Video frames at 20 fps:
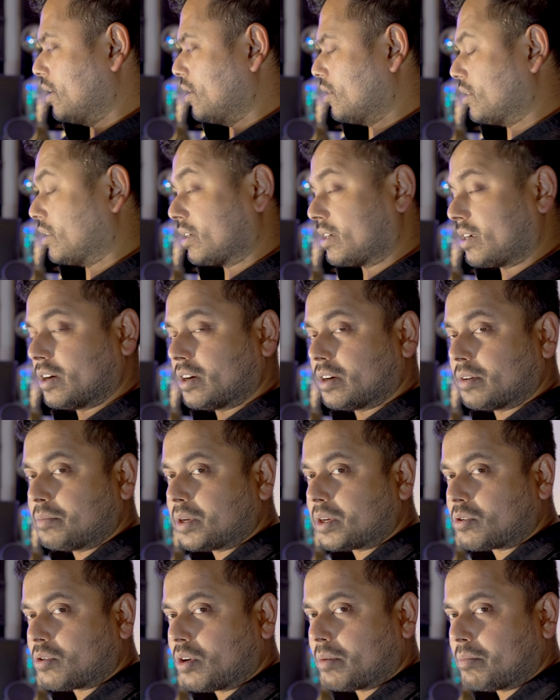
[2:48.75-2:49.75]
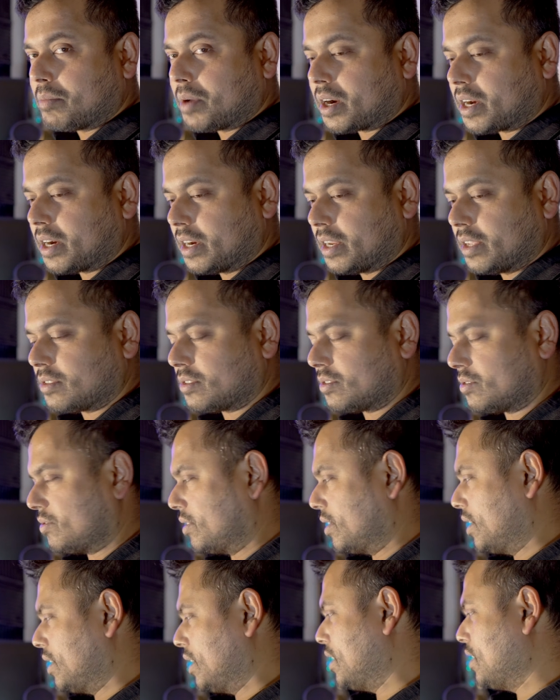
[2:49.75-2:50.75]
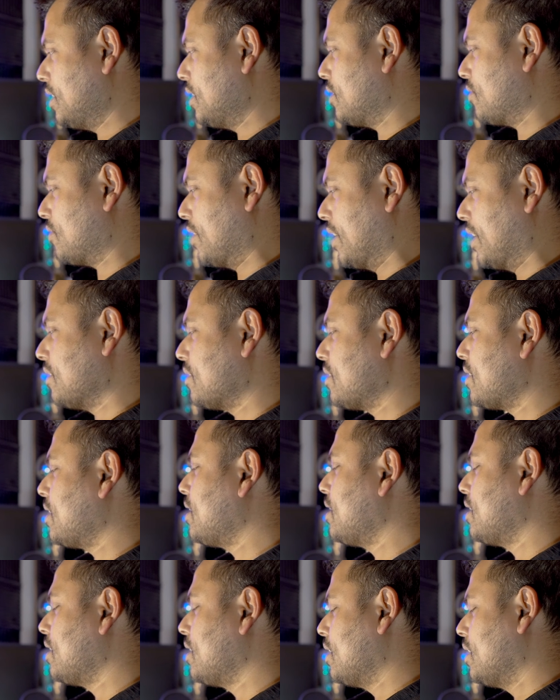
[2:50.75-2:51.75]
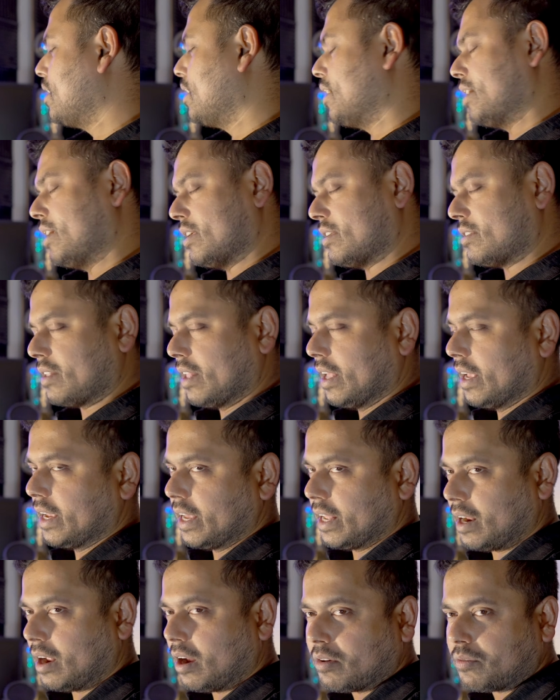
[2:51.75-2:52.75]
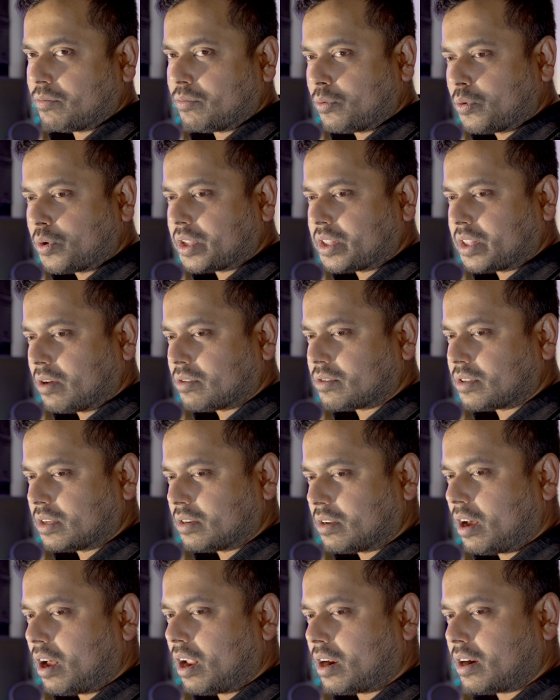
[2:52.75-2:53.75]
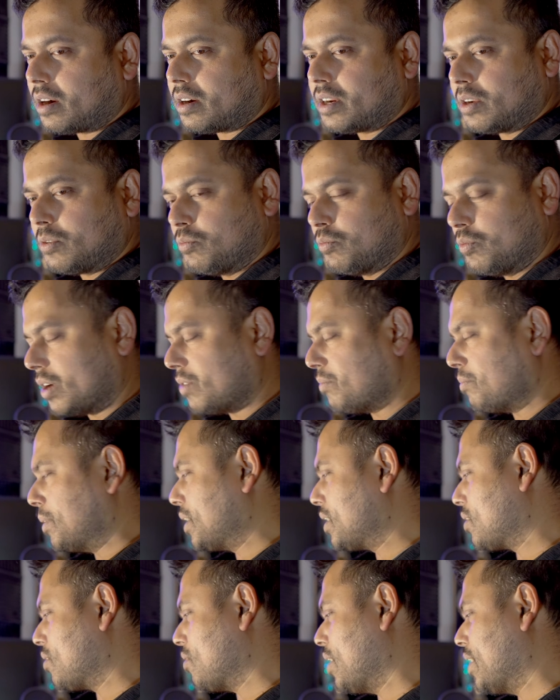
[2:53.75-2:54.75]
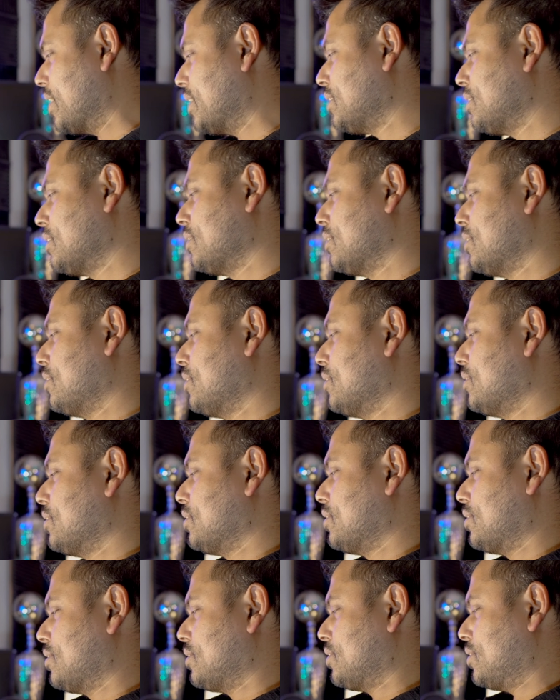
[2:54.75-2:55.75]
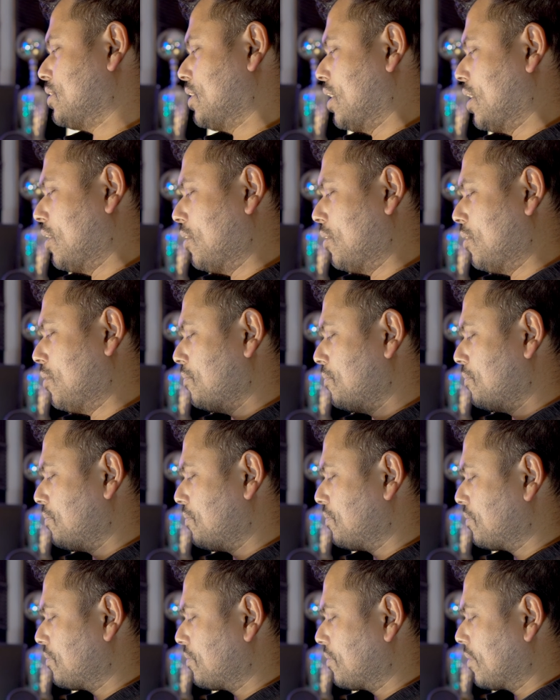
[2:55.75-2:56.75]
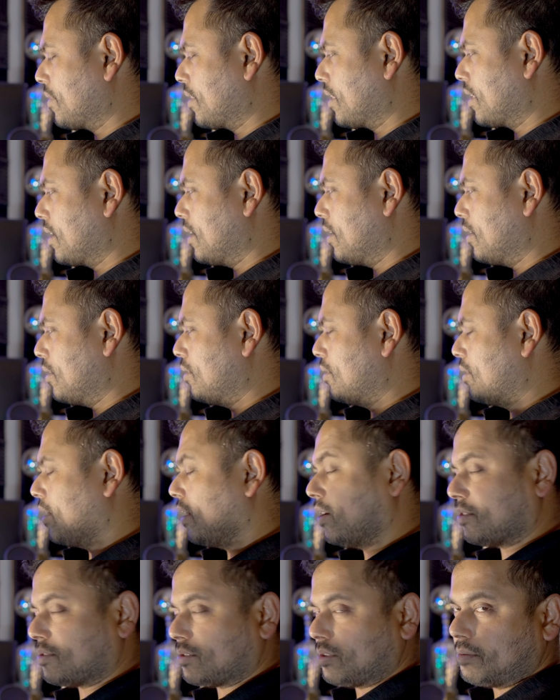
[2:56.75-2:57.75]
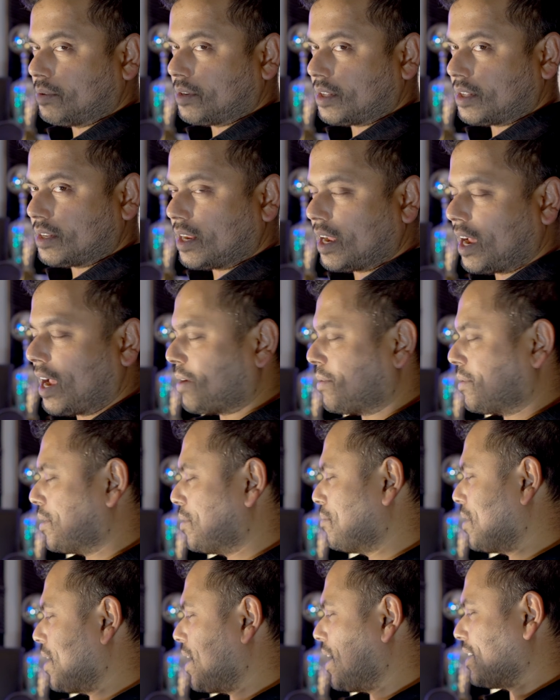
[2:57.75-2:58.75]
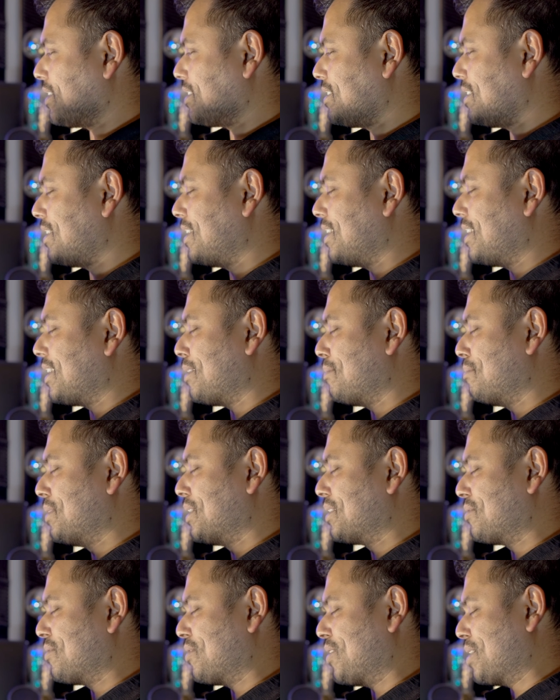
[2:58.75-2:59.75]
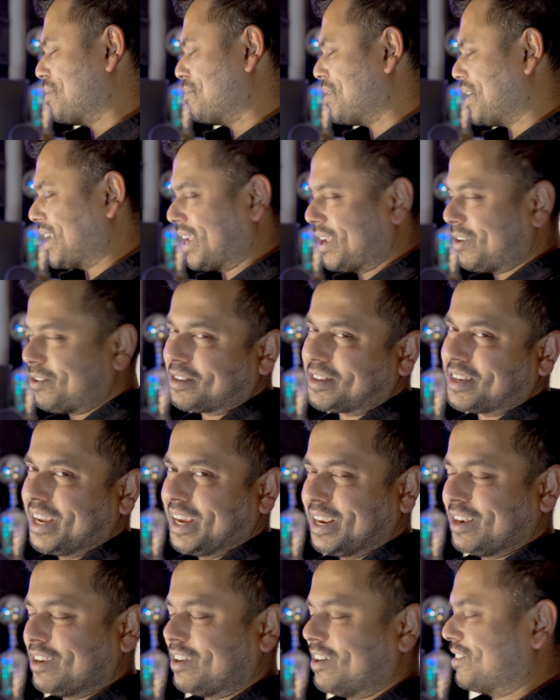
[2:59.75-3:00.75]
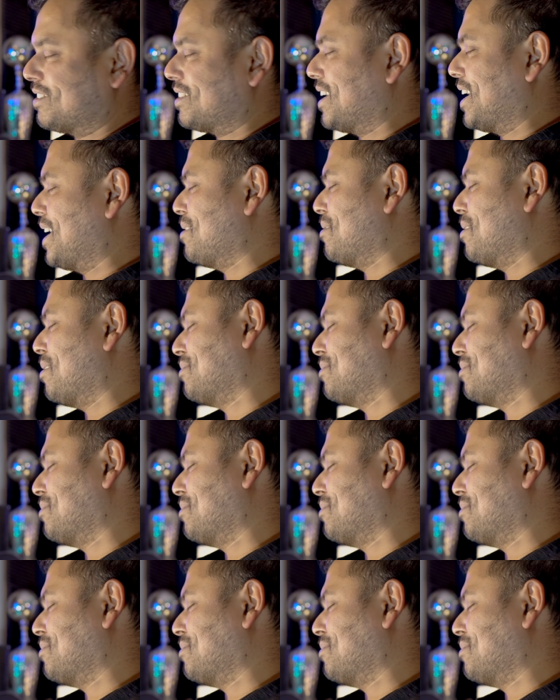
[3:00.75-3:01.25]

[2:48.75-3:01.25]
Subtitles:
The current Bitcoin market is pretty crazy. It's like around $40,000 one Bitcoin. So who knows, over the time you might generate a Bitcoin, but it will take a long time.